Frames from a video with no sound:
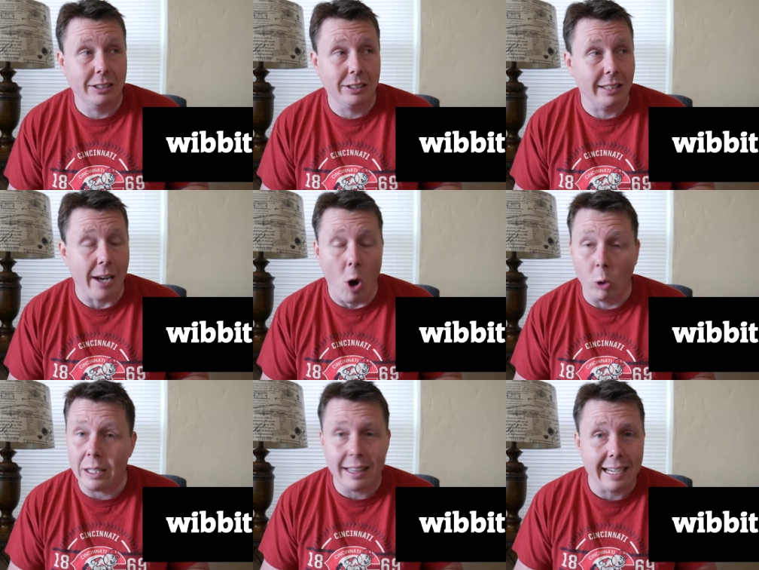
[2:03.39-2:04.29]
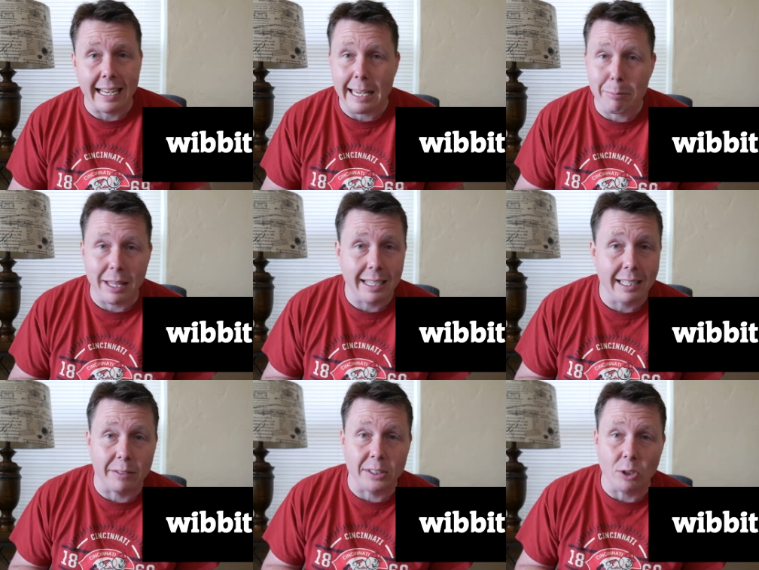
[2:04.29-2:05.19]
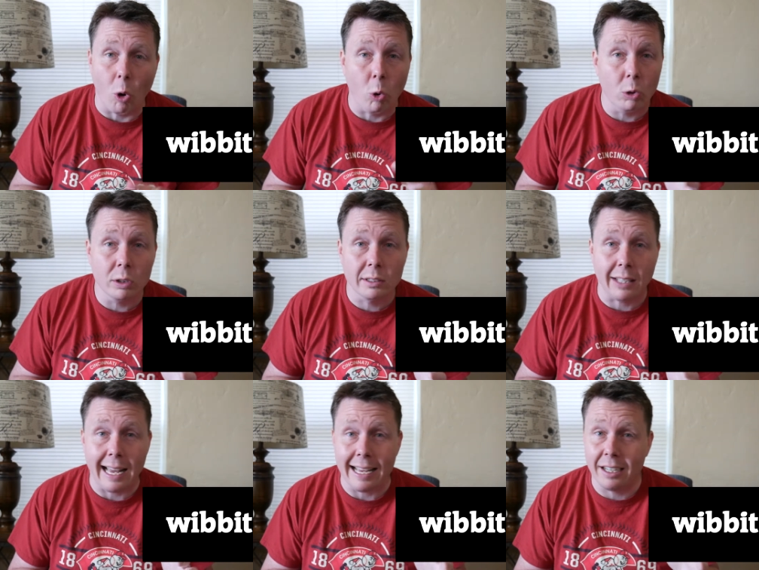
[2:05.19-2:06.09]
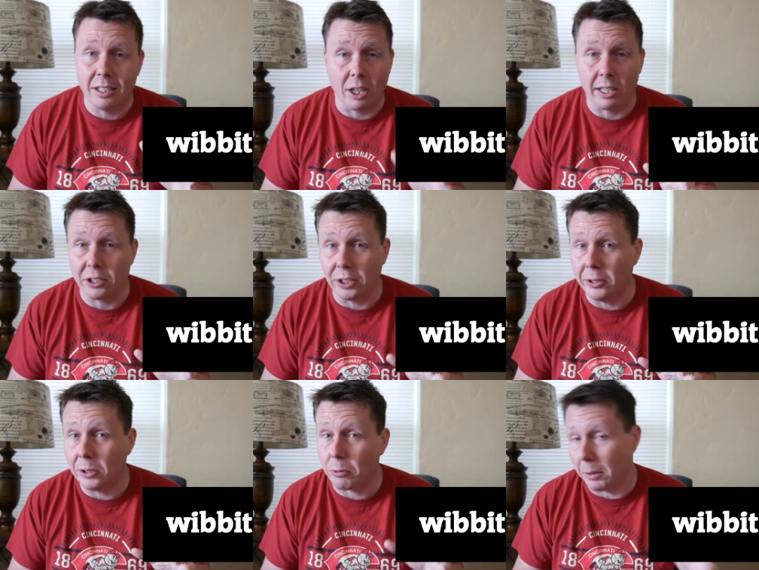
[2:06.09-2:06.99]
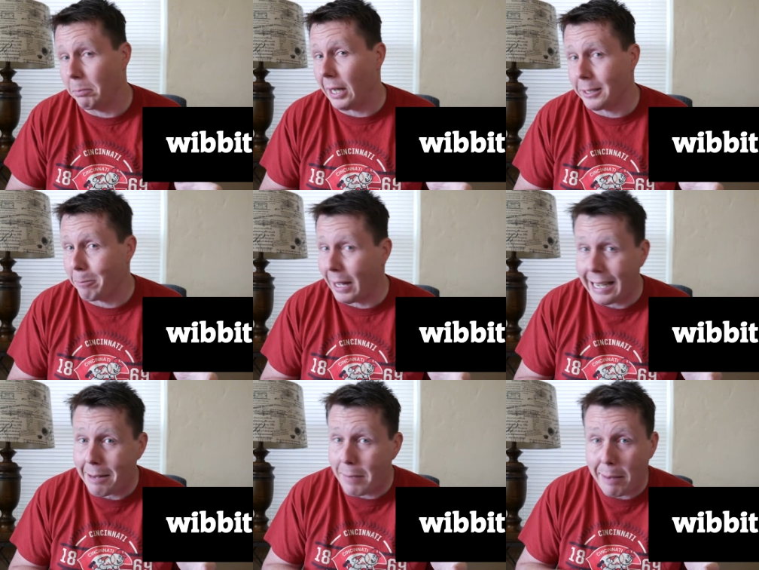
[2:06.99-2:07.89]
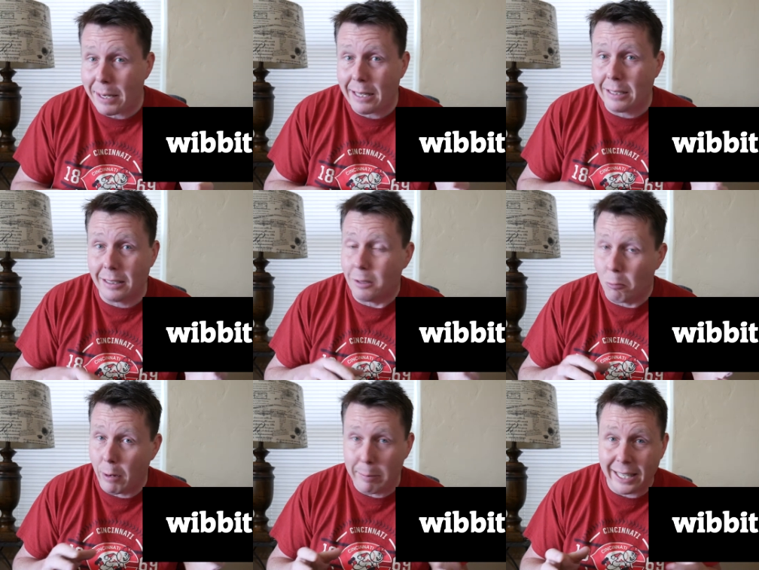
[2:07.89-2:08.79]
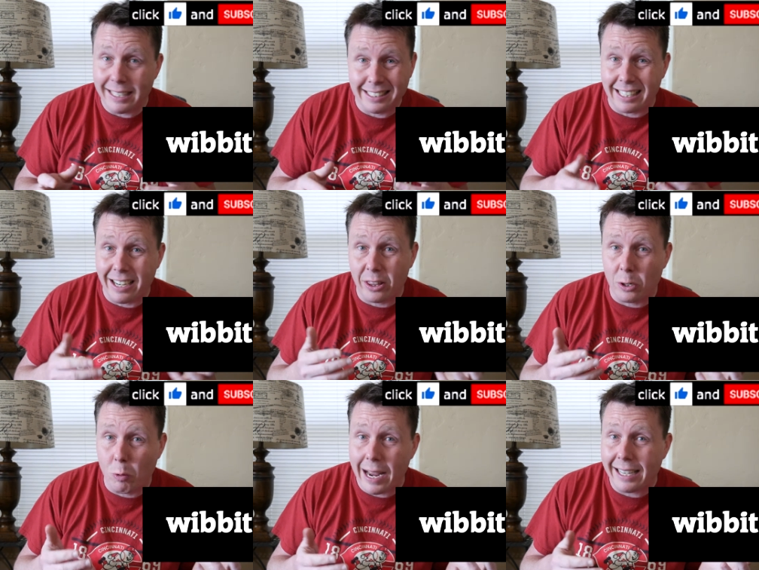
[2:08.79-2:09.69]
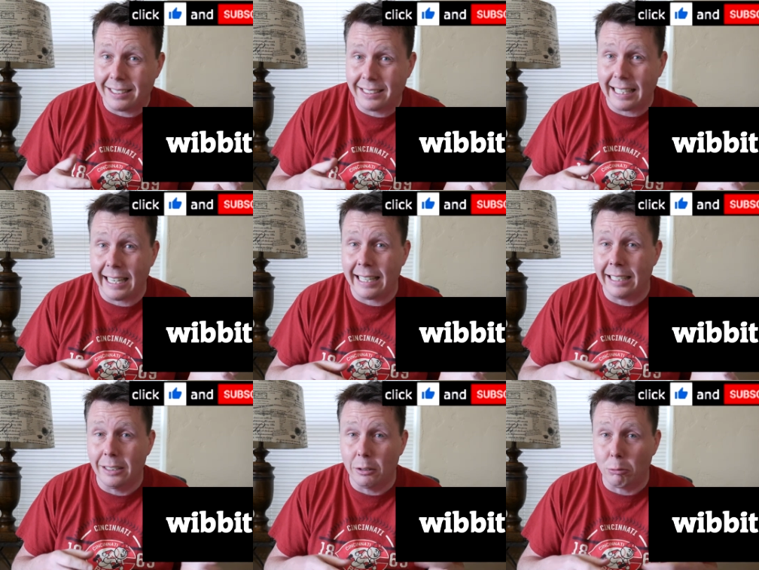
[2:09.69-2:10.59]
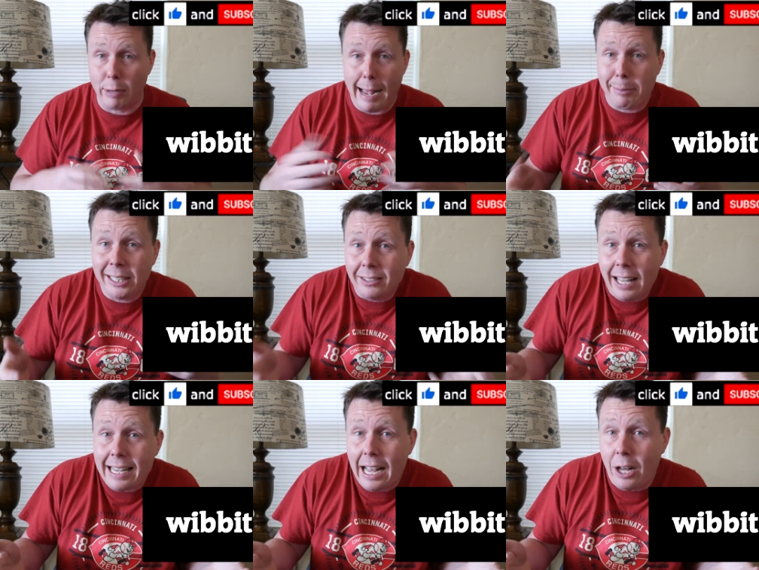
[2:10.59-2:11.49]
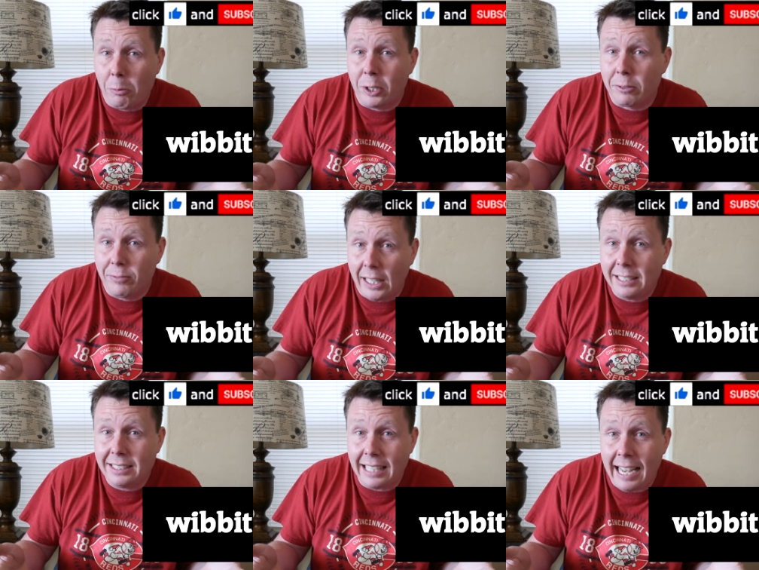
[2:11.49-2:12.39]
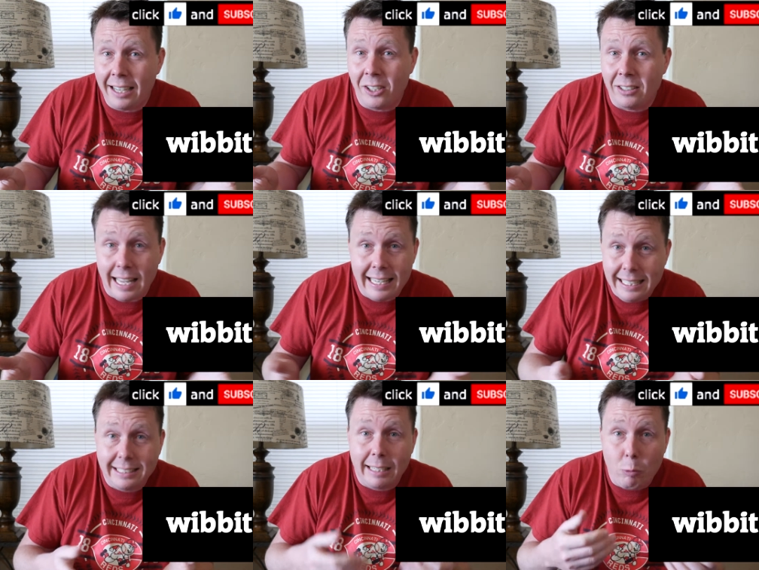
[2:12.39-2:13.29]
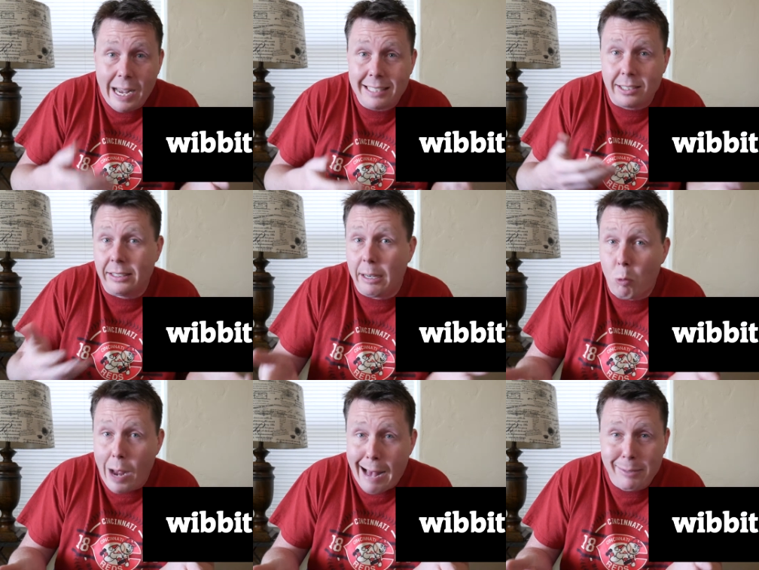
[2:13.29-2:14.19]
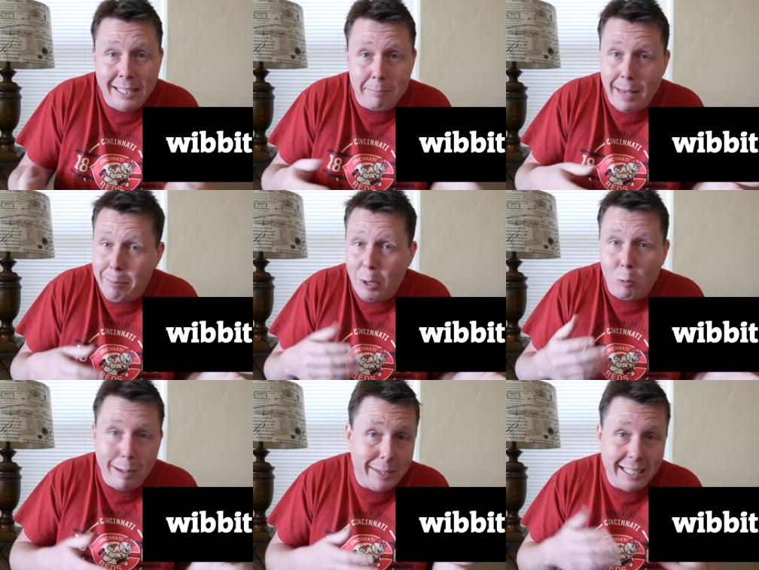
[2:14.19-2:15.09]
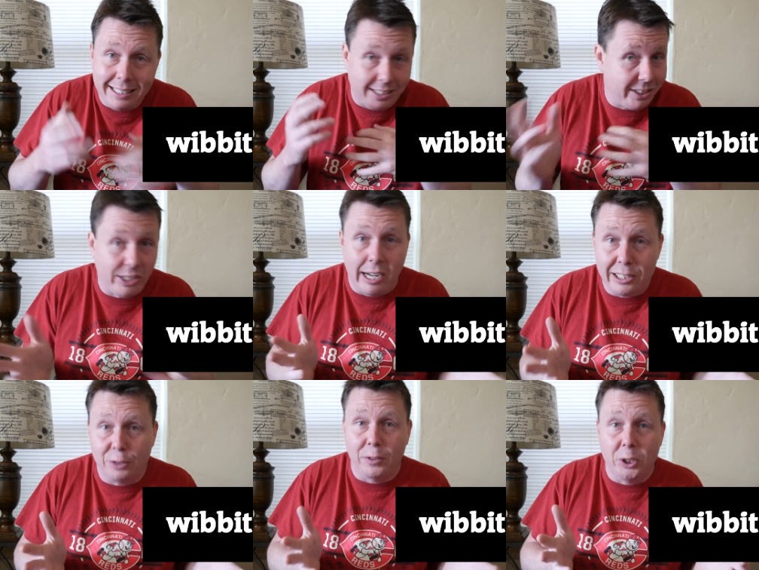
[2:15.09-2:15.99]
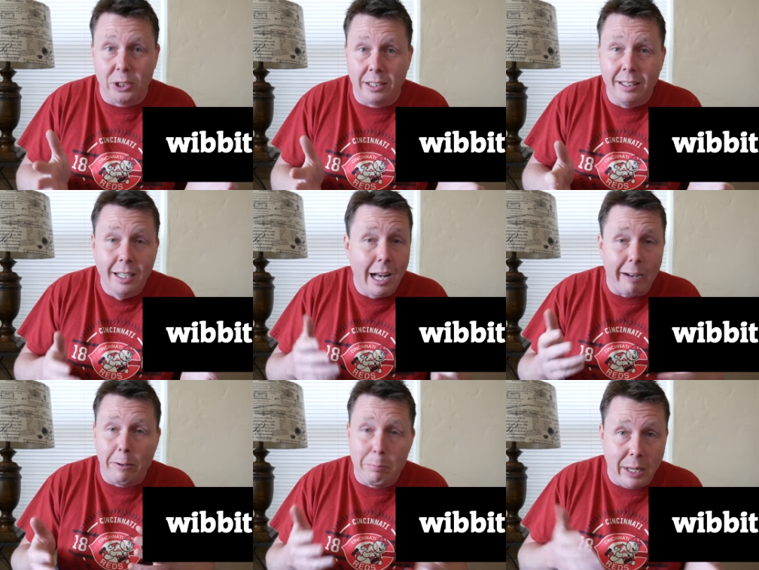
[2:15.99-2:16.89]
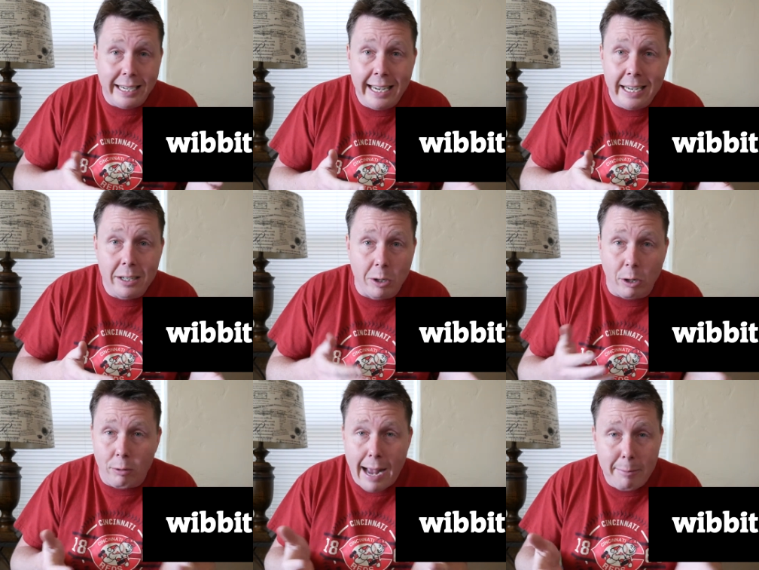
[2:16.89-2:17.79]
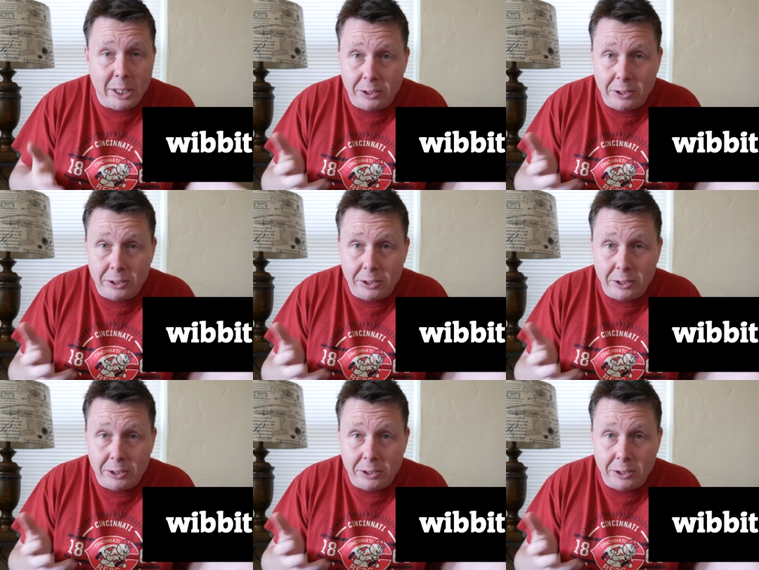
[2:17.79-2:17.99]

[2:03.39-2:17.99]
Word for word: The only thing I keep thinking of is old, like, cartoons with Bugs Bunny. Maybe Wibbit is another way to say rabbit, like Elmer Fudd style, like he said wascally wabbit. Maybe Wibbit is a Scottish version of a bunny or a rabbit or